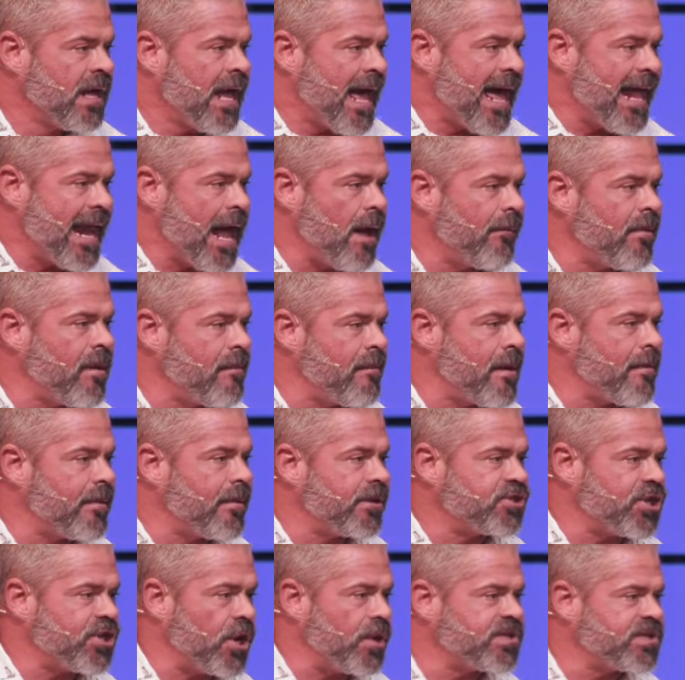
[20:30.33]
And how many remember
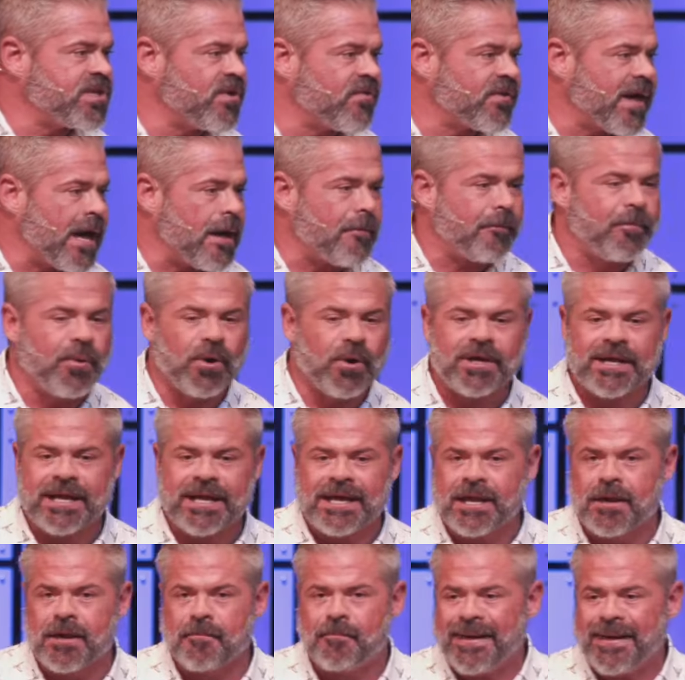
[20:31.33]
Joseph got put
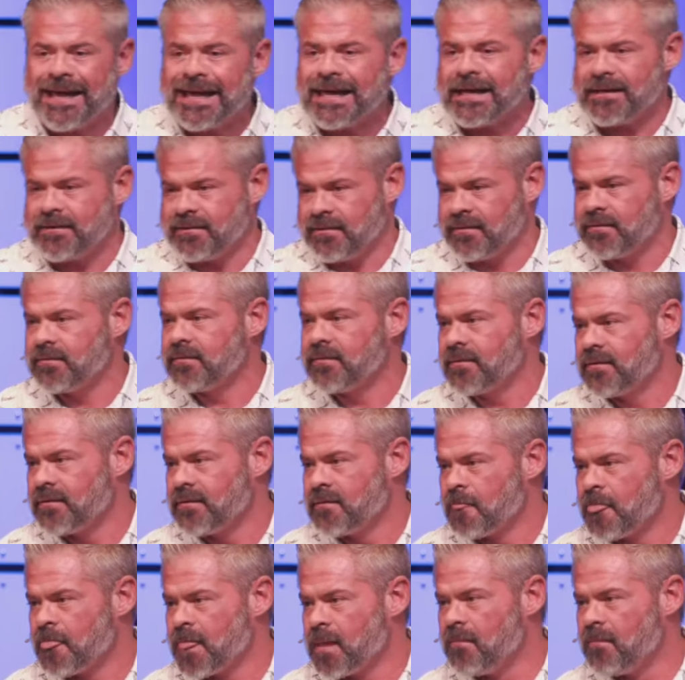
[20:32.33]
in a pit
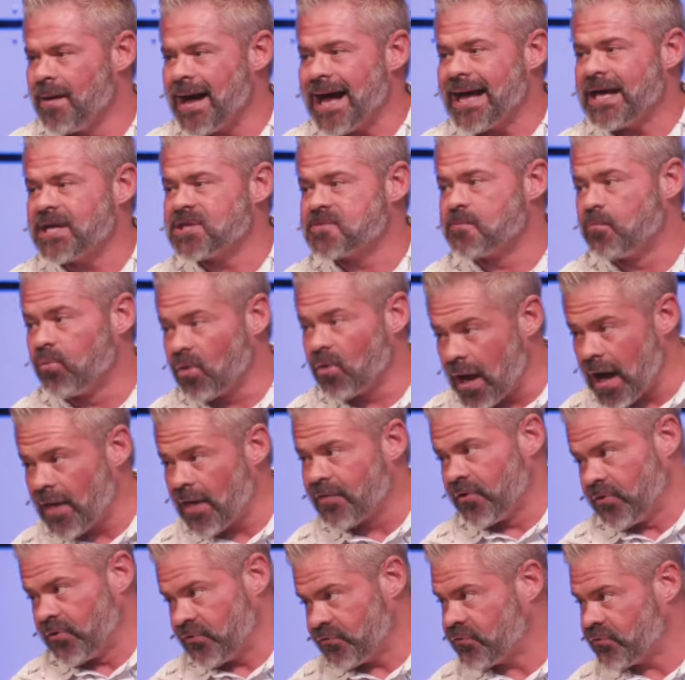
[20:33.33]
by his
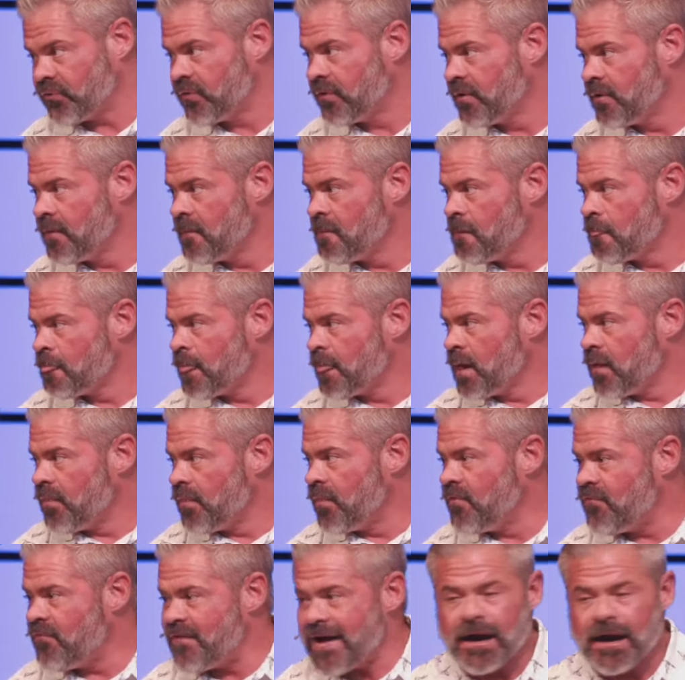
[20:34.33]
brothers?
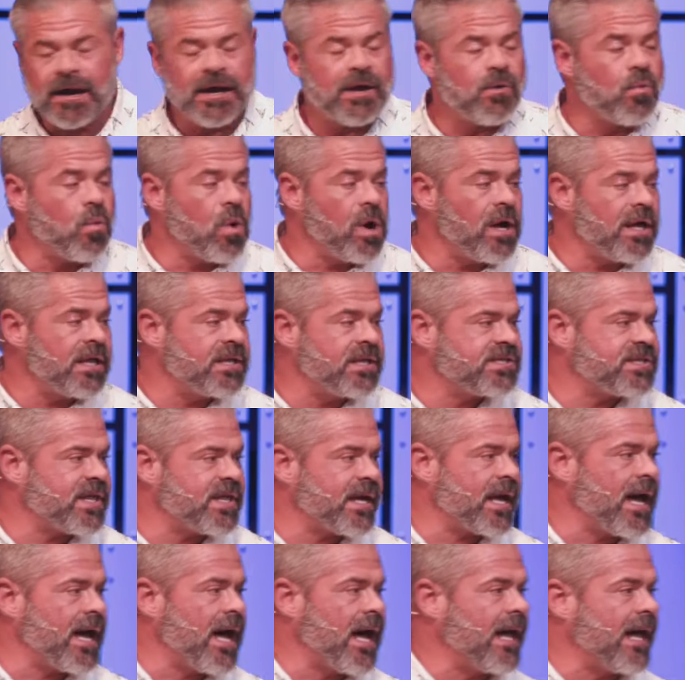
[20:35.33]
the very ones
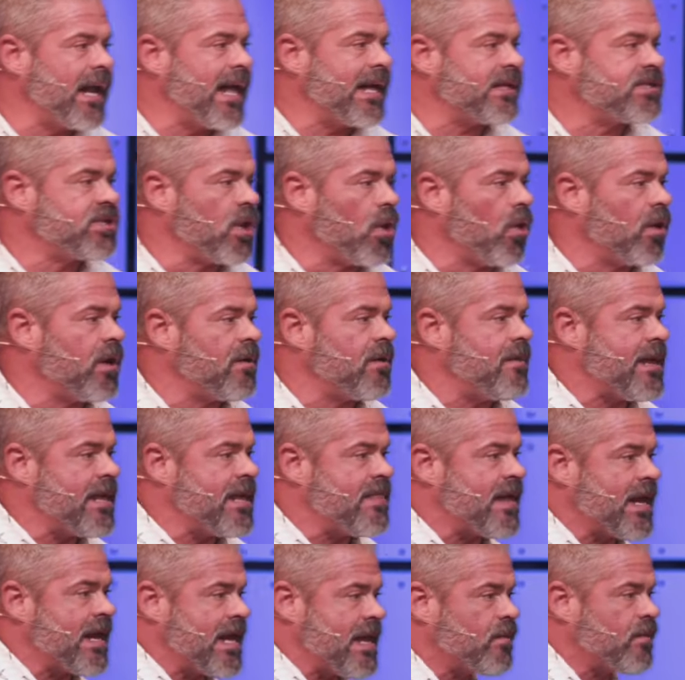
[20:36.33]
that God had told him he,
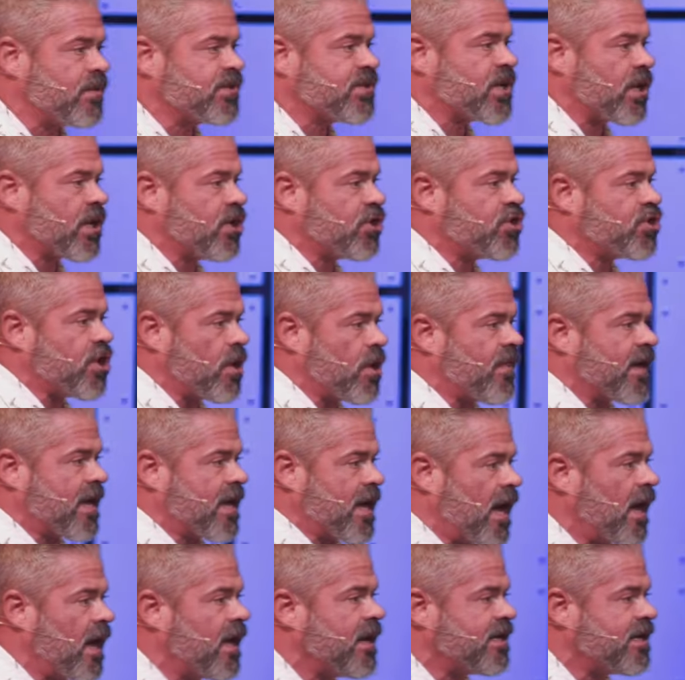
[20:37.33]
that he was going to show the
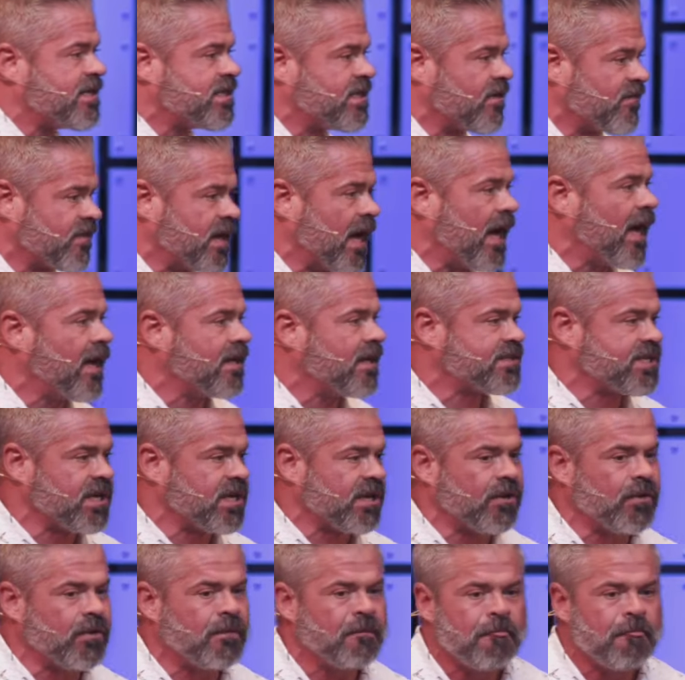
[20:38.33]
kindness of God
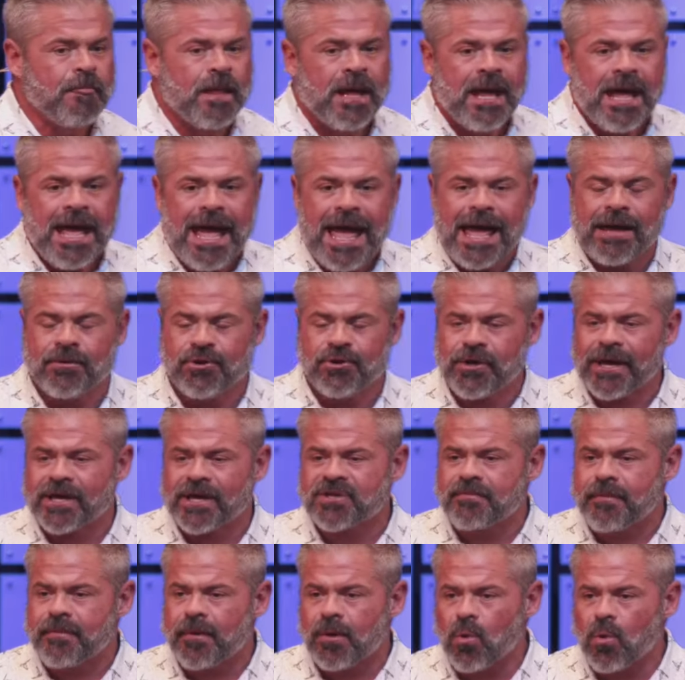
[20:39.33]
to. And do you guys
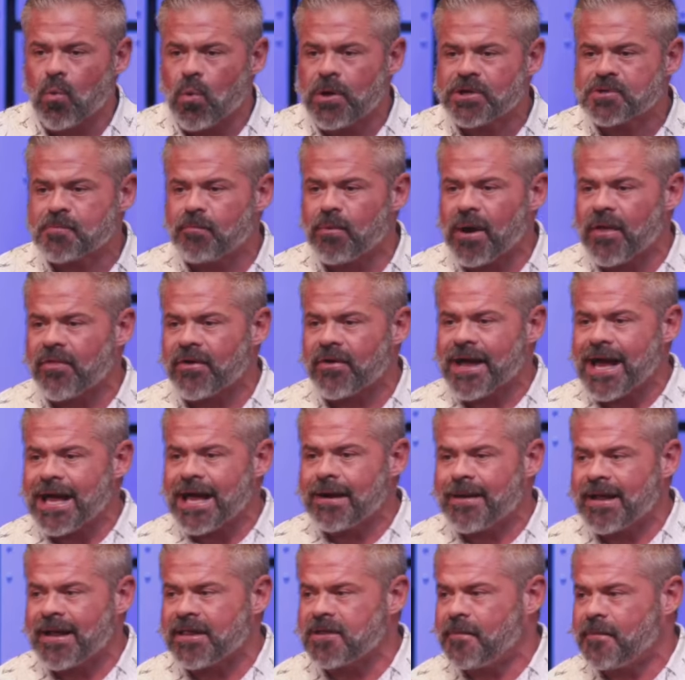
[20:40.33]
remember which brother got
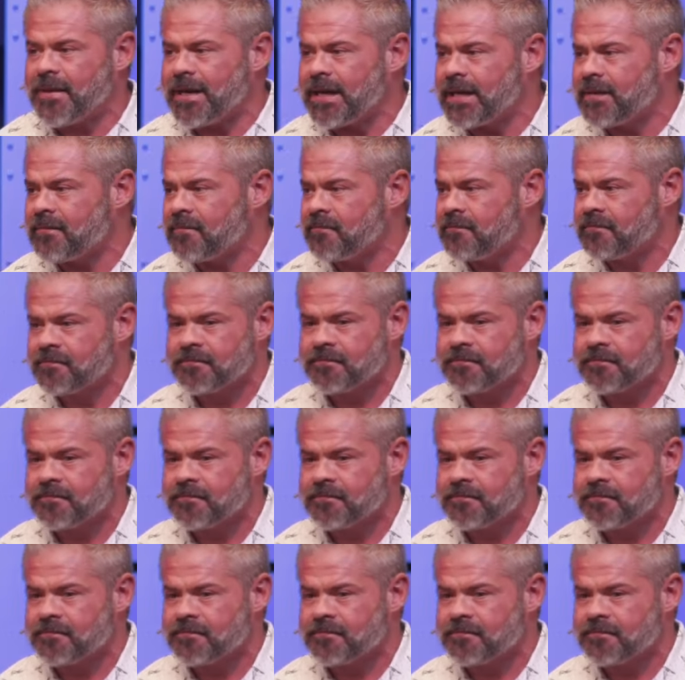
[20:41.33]
him out of the pit?